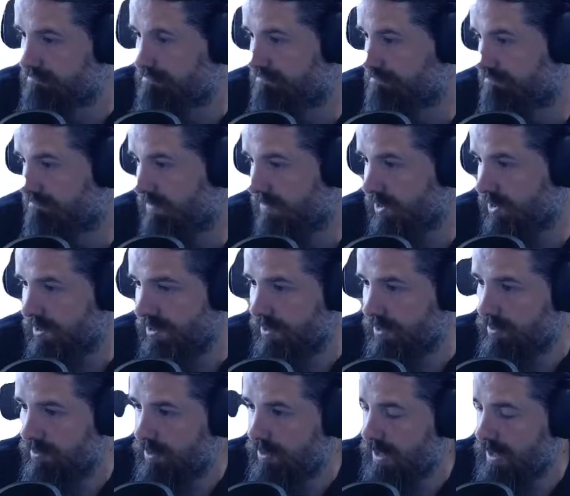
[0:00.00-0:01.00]
So
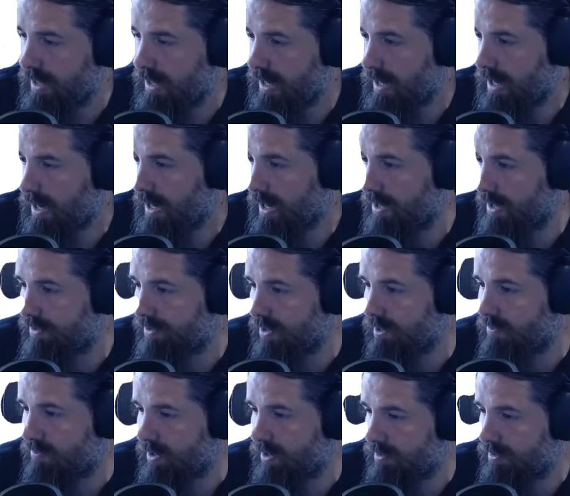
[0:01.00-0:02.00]
I think what I'm
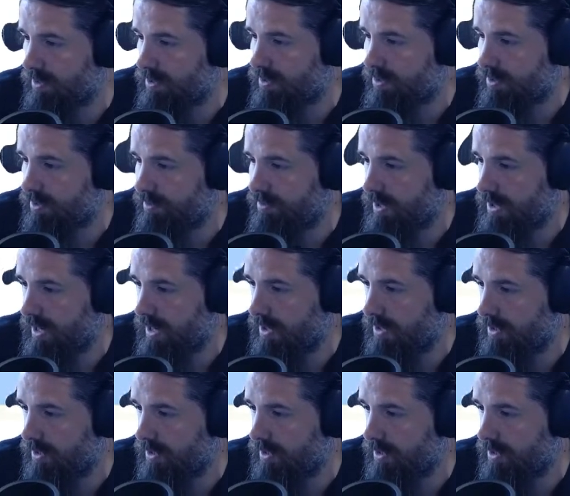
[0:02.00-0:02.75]
going to do here